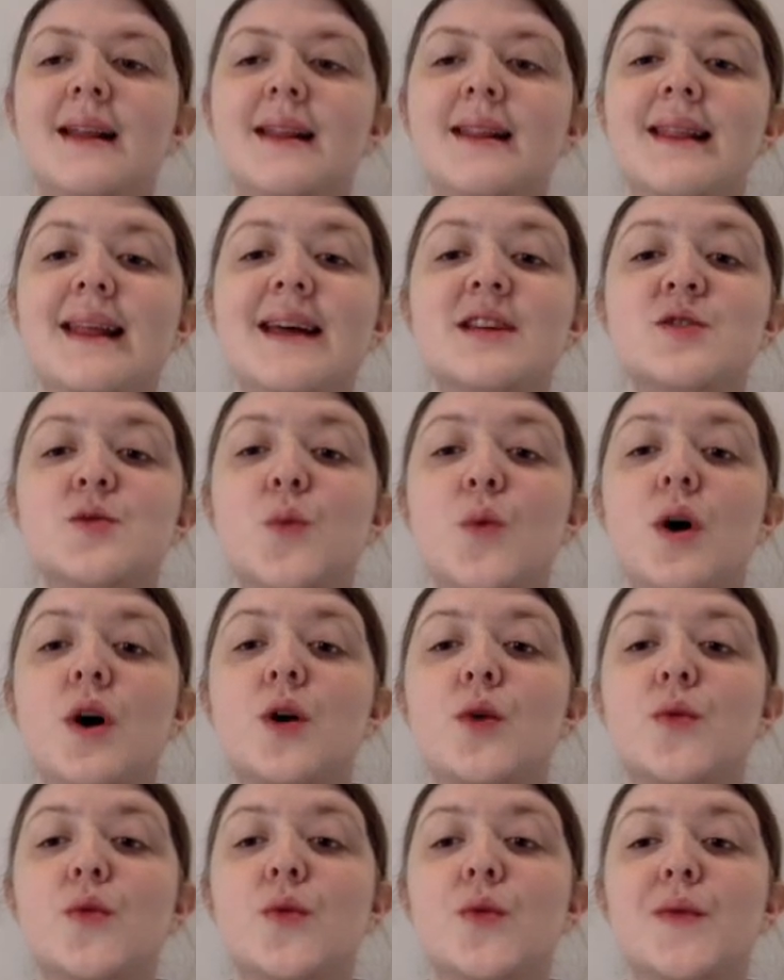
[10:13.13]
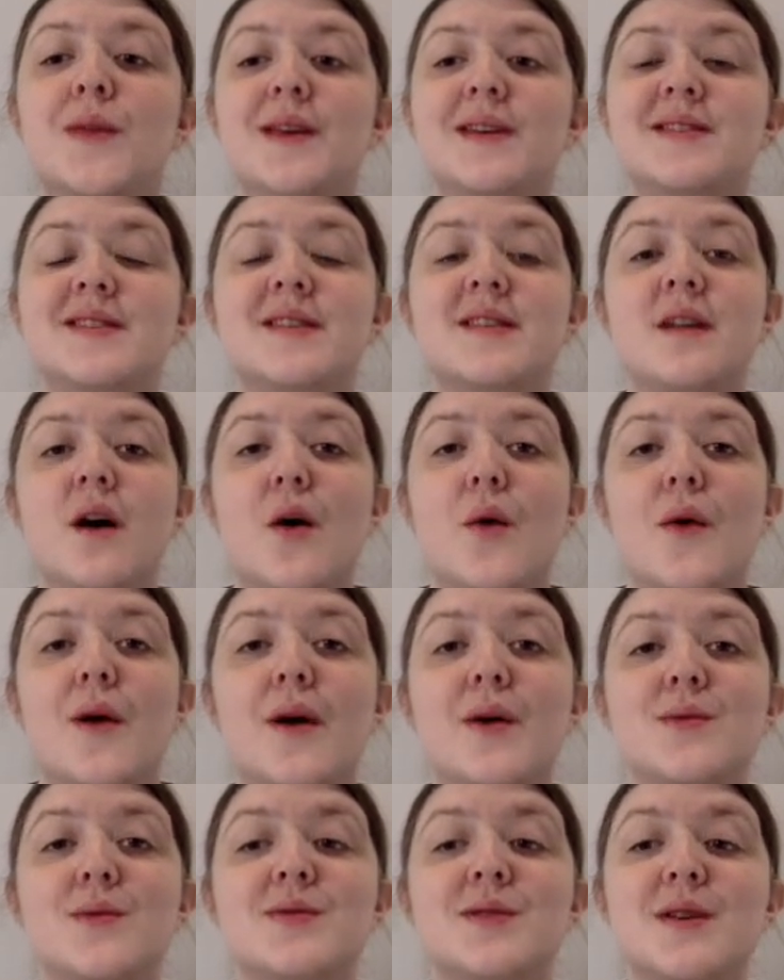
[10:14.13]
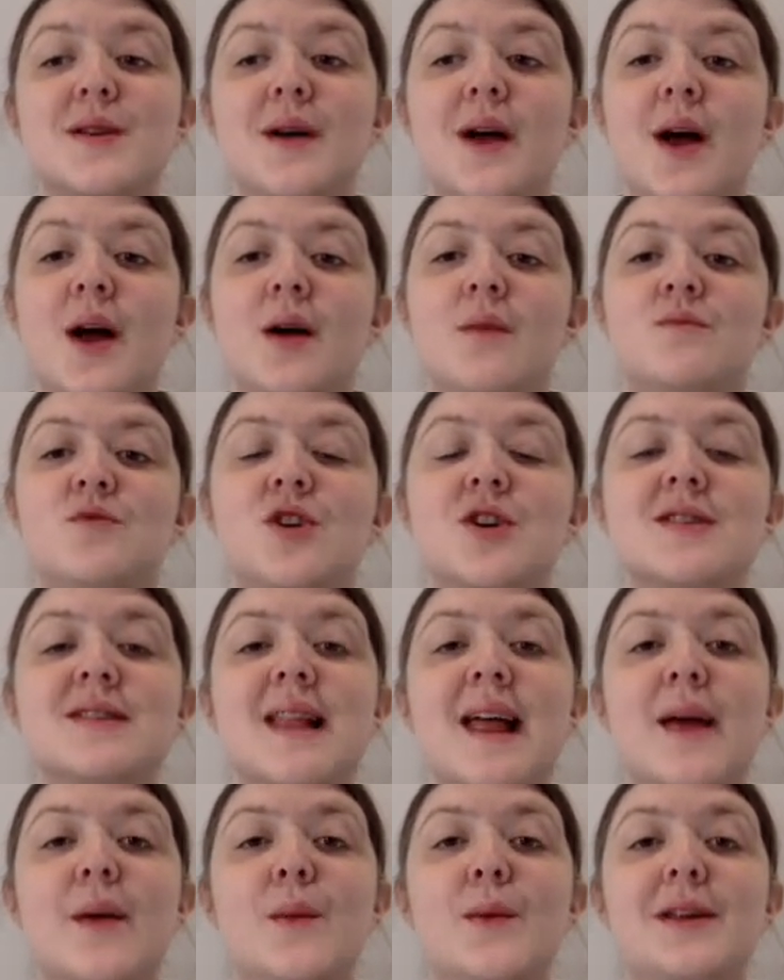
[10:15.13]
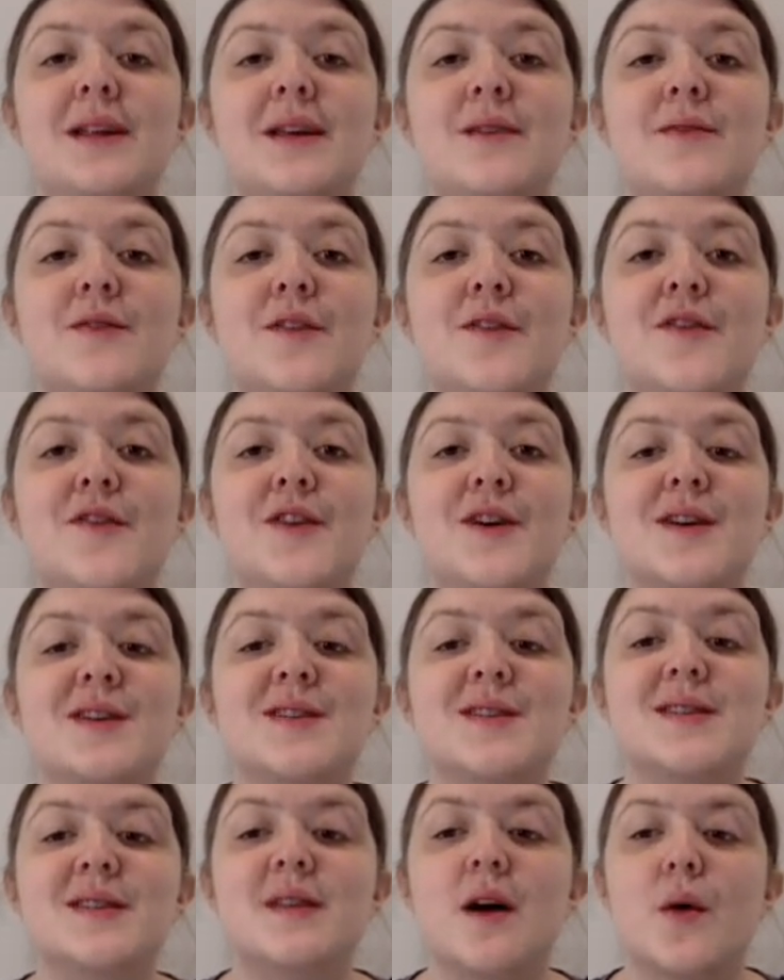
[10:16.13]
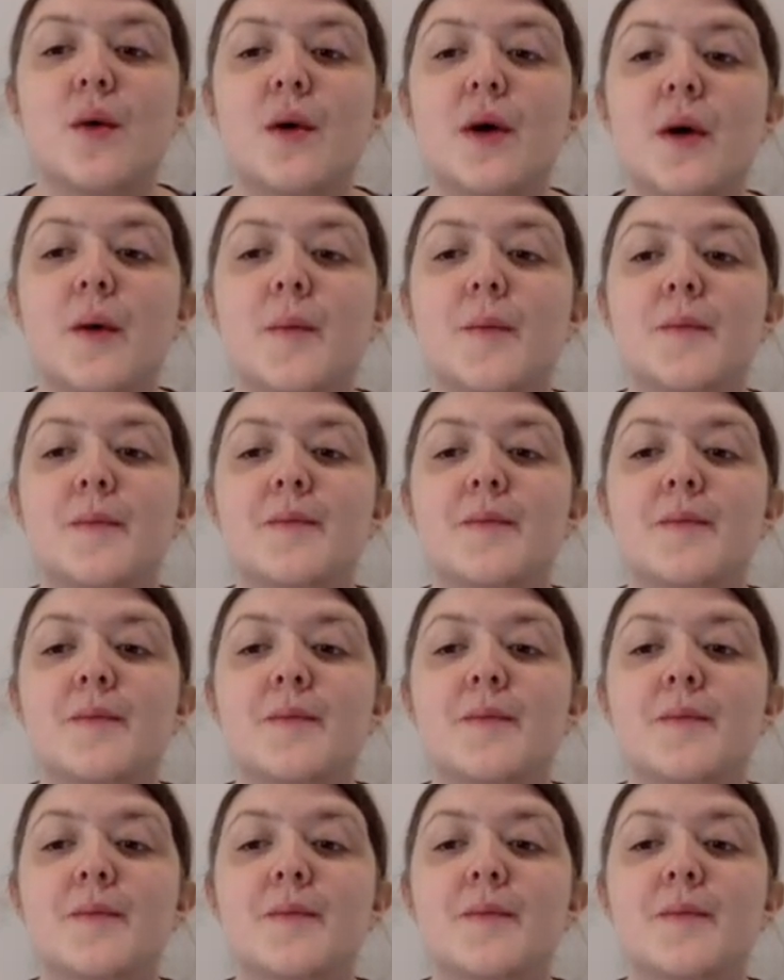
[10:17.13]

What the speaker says: Let's work through these scenarios, just like we did for the first scenario.